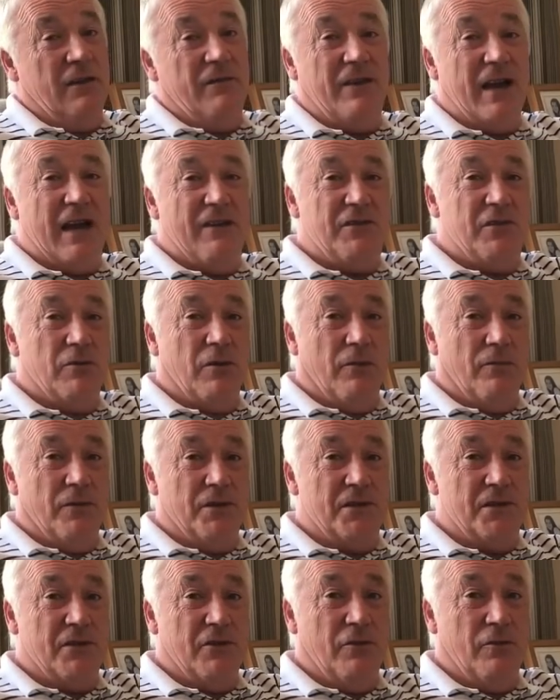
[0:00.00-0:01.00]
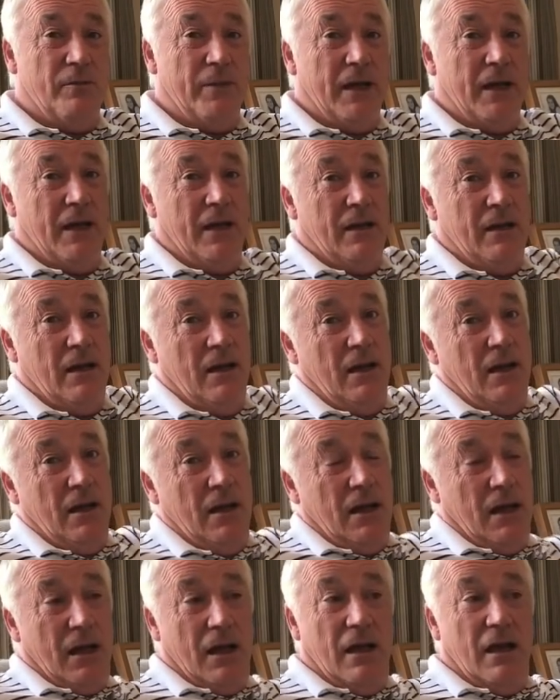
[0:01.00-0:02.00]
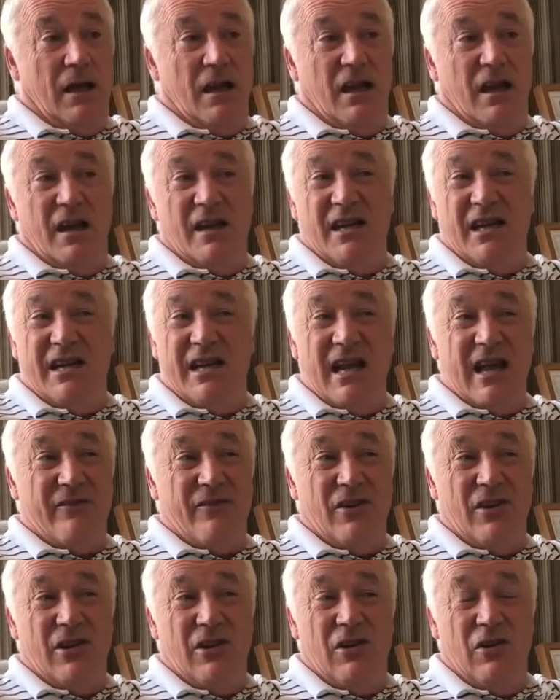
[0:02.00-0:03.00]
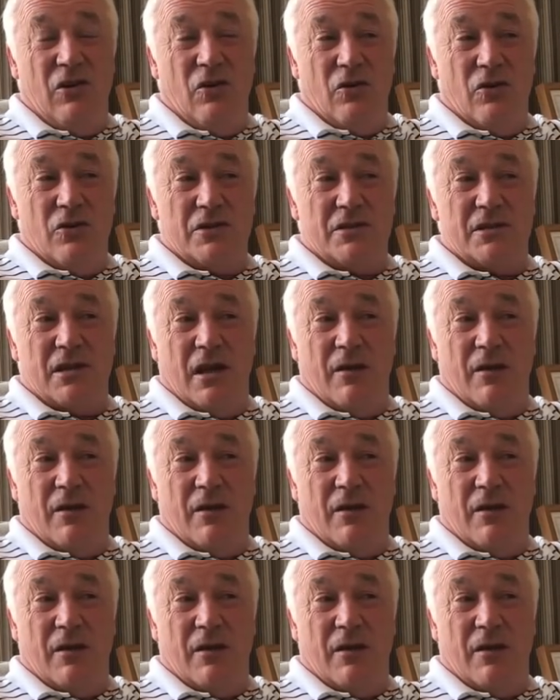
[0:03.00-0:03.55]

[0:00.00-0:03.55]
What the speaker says: 5-1 was too big, and he'd never looked,